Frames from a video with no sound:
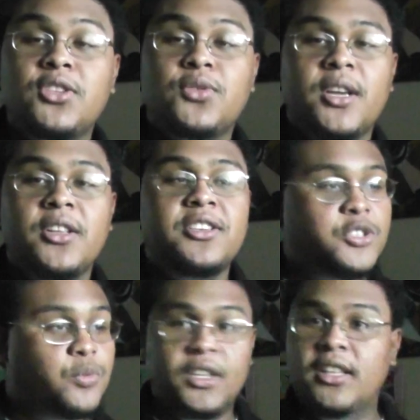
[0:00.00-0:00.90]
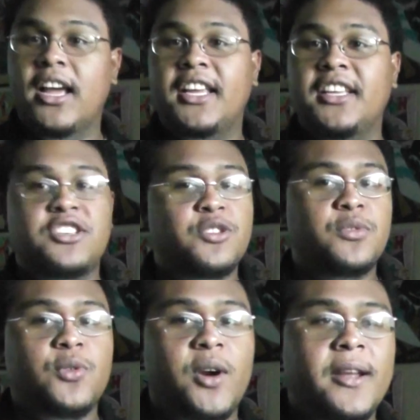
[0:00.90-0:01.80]
trailer. Did you really like it? Did you
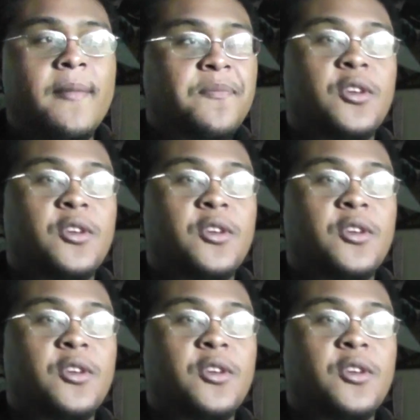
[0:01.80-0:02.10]
enjoy it?